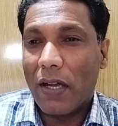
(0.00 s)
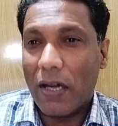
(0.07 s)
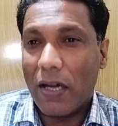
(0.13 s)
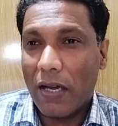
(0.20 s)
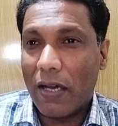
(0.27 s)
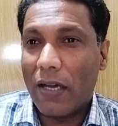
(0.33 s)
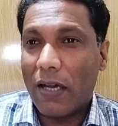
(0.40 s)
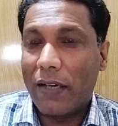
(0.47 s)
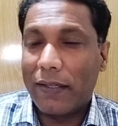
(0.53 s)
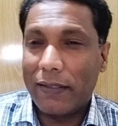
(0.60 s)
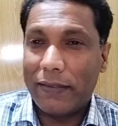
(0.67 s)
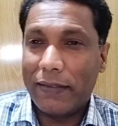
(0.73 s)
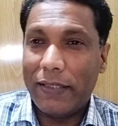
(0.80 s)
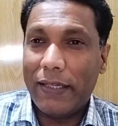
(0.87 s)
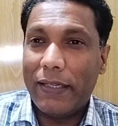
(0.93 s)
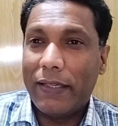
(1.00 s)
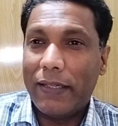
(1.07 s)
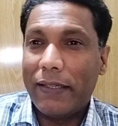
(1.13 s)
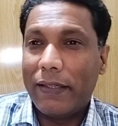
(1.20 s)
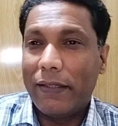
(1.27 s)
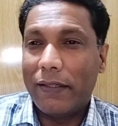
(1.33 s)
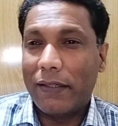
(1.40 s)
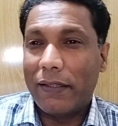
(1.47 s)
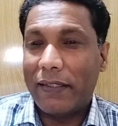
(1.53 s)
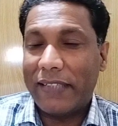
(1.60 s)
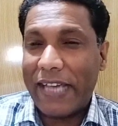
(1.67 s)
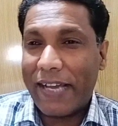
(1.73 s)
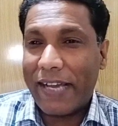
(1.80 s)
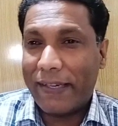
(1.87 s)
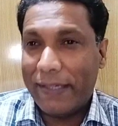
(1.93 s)
Are they
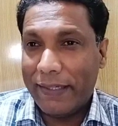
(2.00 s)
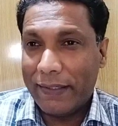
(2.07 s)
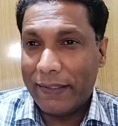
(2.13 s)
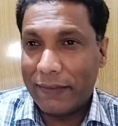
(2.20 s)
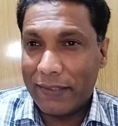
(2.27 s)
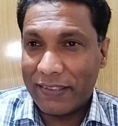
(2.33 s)
tackling